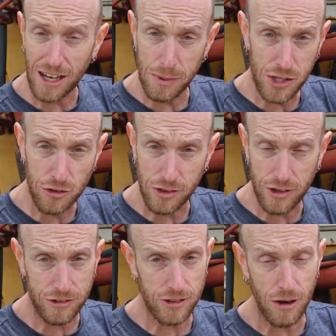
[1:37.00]
I've been using
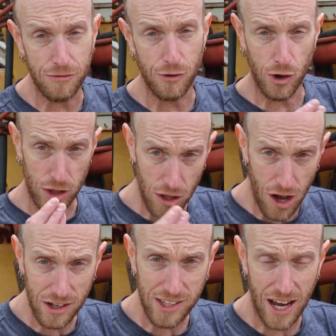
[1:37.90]
this stuff for a
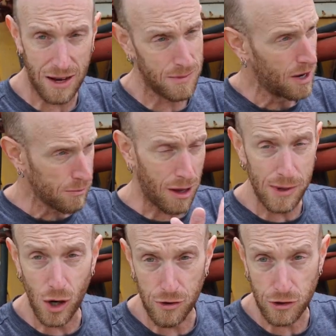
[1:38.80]
long time,
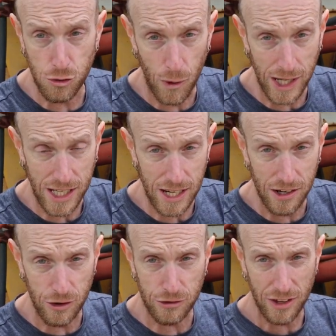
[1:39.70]
probably over 20
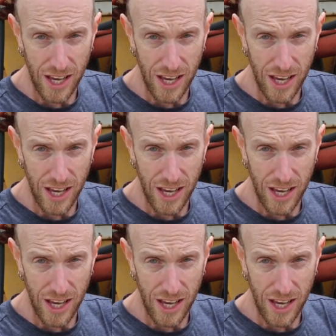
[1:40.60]
years.